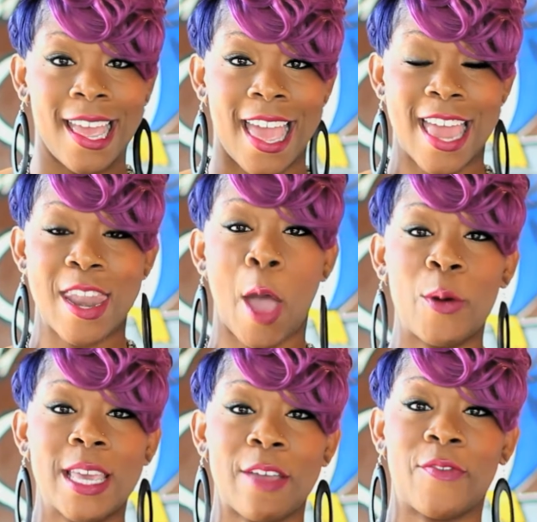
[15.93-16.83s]
and now
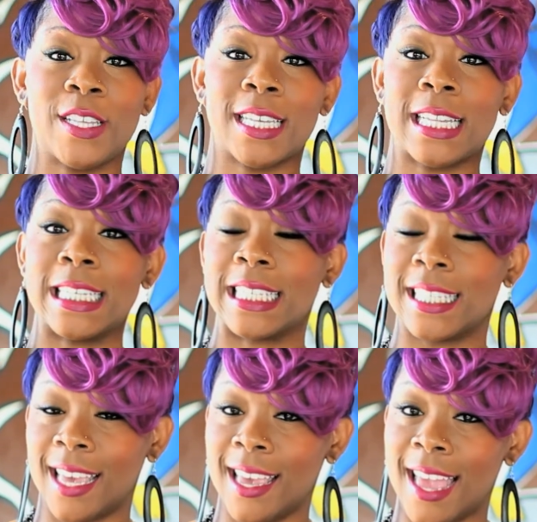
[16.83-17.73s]
we can physically
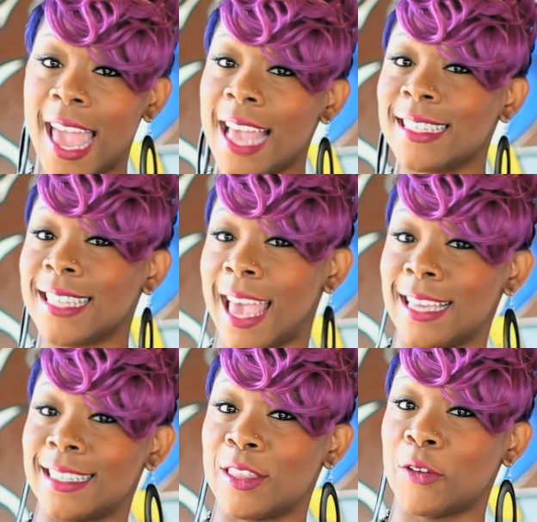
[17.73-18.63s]
see and
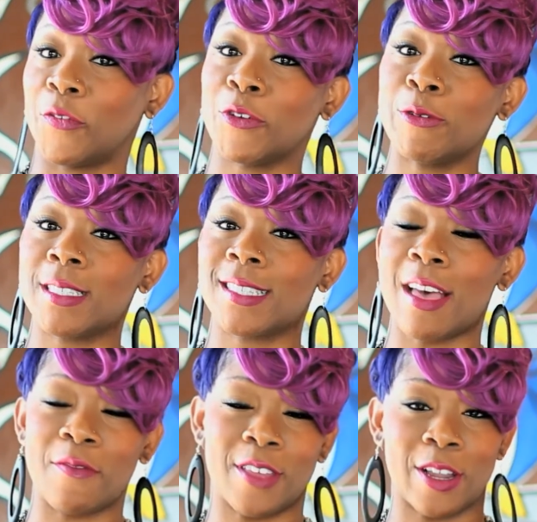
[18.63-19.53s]
taste the fruits
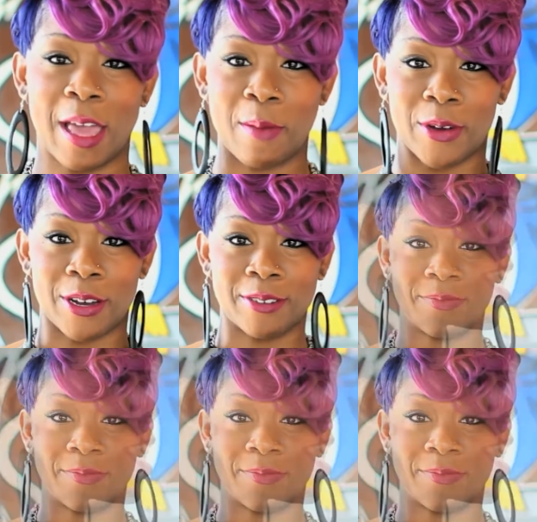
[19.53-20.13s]
of their labor.